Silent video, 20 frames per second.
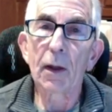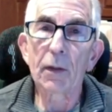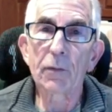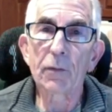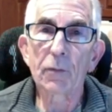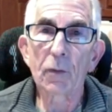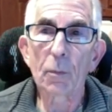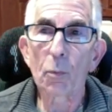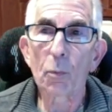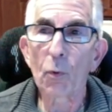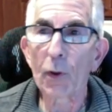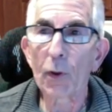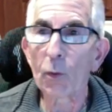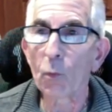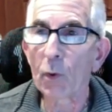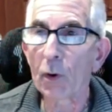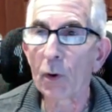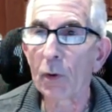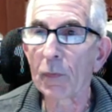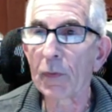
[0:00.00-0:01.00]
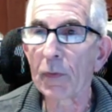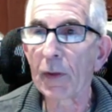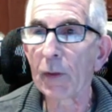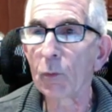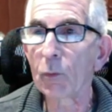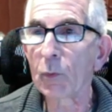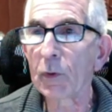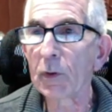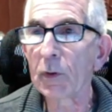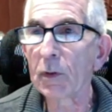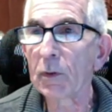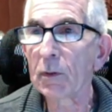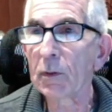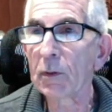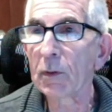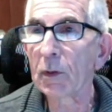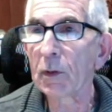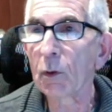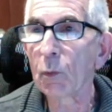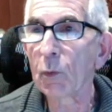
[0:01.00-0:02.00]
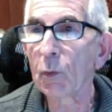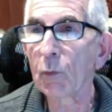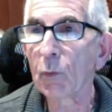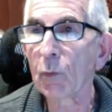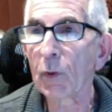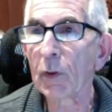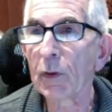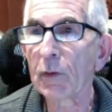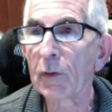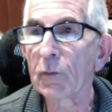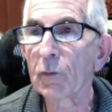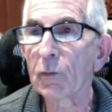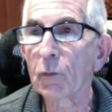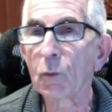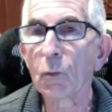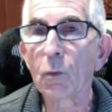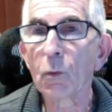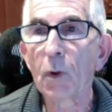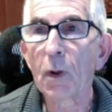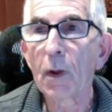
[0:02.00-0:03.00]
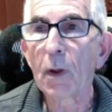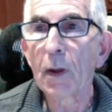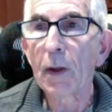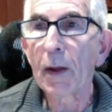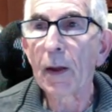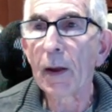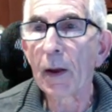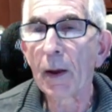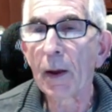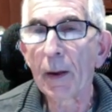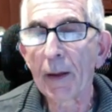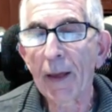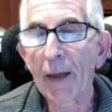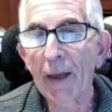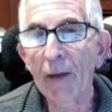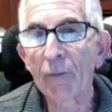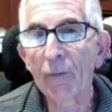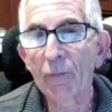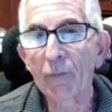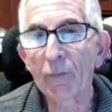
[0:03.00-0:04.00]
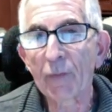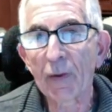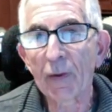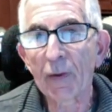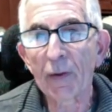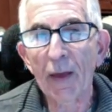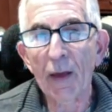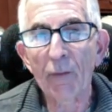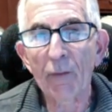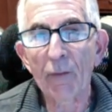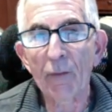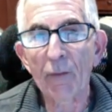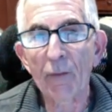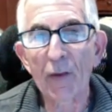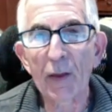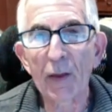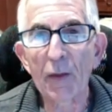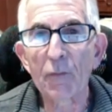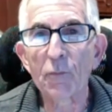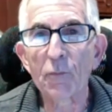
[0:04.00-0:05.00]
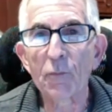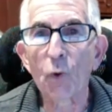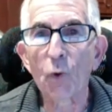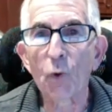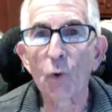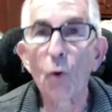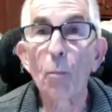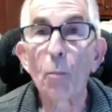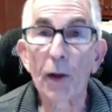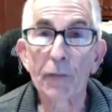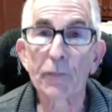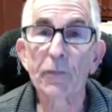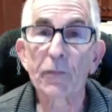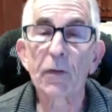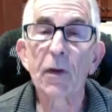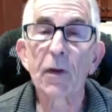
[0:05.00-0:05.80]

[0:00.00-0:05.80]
to the point where that we really do have a robust